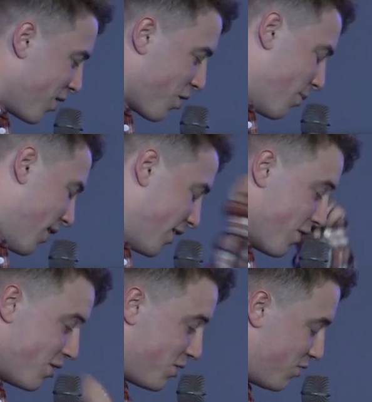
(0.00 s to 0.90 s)
Come on, I
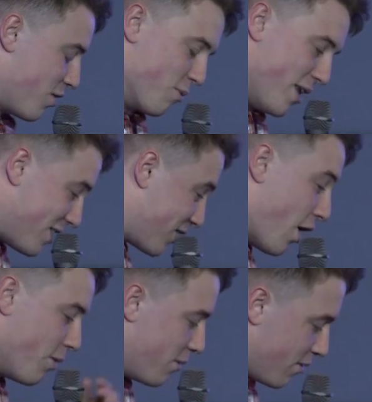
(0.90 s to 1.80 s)
know you struggle, but let's
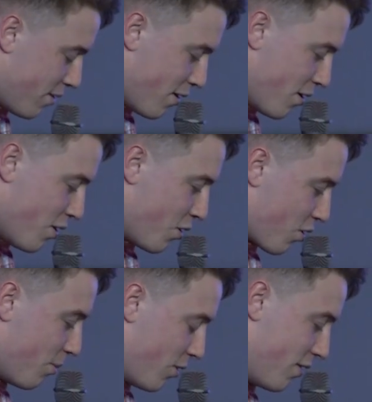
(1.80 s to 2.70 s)
go.
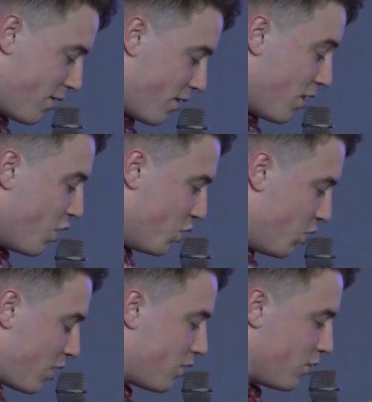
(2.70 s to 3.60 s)
Come on,
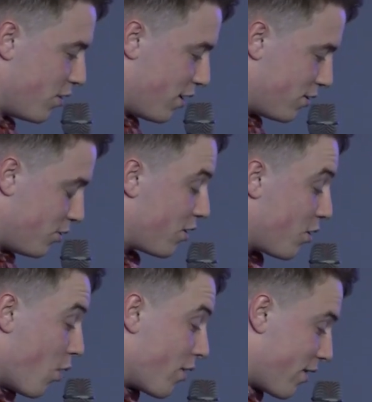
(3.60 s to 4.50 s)
you can do this. You can
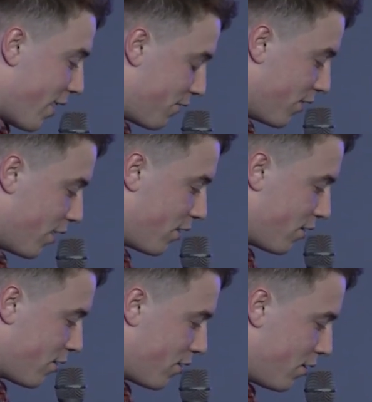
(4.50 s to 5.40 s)
conquer that fear.
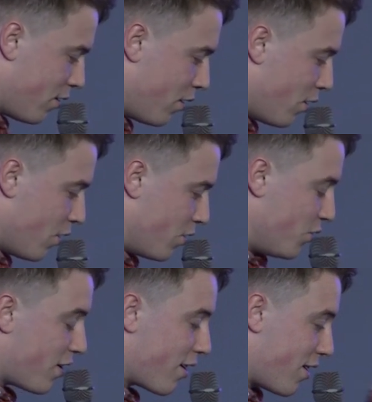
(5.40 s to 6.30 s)

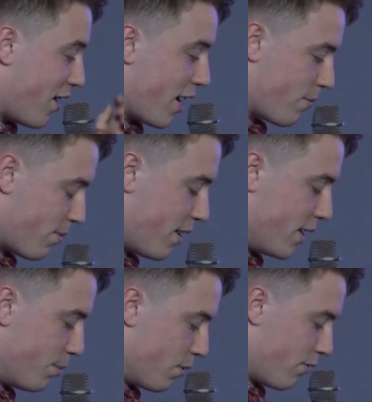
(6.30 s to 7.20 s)
You can climb up the
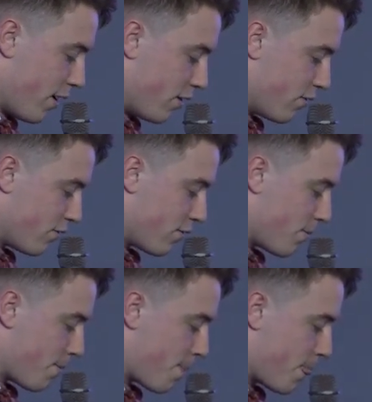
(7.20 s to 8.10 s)
leap of faith.
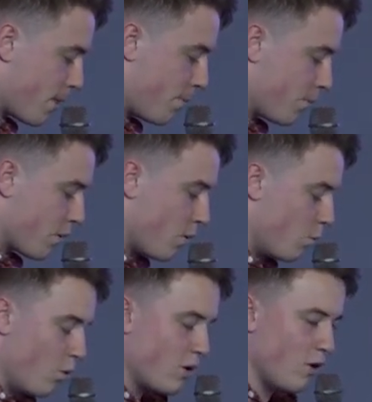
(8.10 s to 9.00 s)

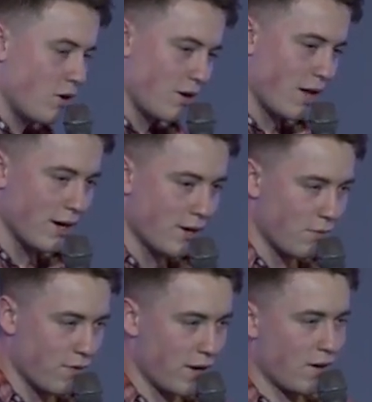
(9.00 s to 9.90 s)
What would it look like
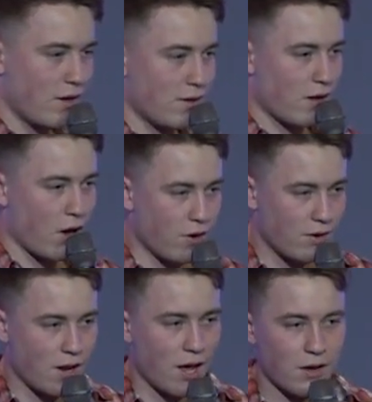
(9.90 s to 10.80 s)
if in our
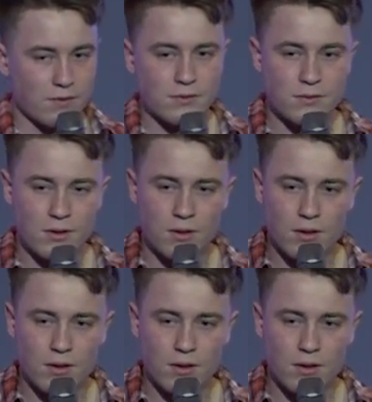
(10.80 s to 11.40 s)
own lives